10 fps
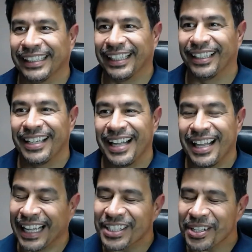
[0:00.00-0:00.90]
yeah.
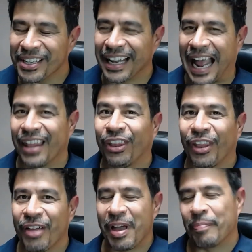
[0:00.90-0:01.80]
I
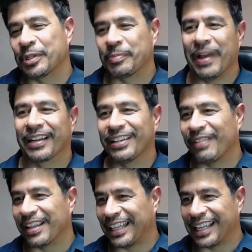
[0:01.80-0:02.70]
love that perspective.
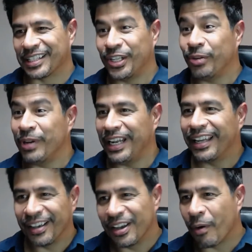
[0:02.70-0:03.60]
I think it's
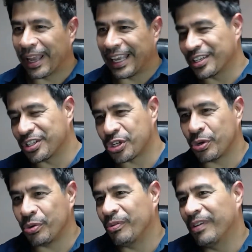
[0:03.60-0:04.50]
unique going
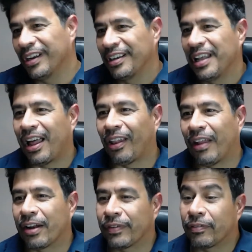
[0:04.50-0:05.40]
into a
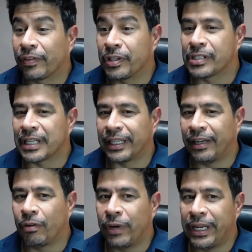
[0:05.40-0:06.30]
lot of interviews. I
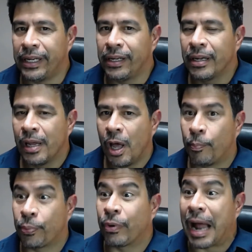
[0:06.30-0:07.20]
think we
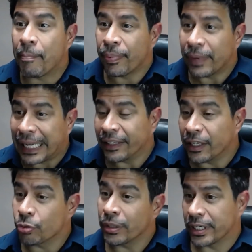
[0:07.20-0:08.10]
prep in the
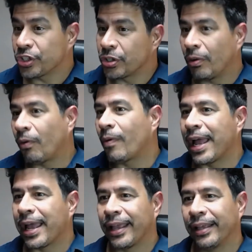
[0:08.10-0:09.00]
traditional
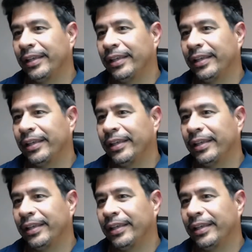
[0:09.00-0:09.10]
way,